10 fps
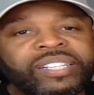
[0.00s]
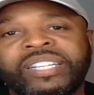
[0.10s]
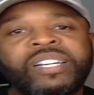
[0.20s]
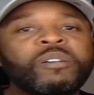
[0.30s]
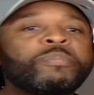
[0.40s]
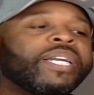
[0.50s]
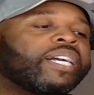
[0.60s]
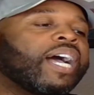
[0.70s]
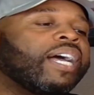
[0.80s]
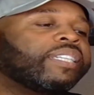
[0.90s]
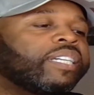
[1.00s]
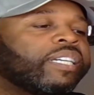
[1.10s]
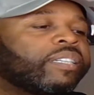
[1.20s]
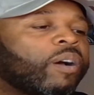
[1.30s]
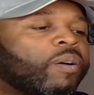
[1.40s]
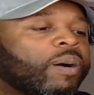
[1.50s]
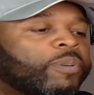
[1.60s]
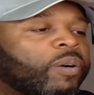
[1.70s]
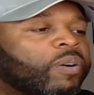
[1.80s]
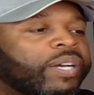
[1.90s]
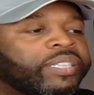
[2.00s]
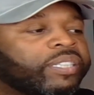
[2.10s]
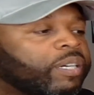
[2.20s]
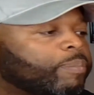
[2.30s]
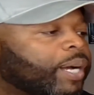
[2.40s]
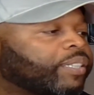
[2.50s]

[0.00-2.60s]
a little bit of content though. I'm gonna go ahead and share my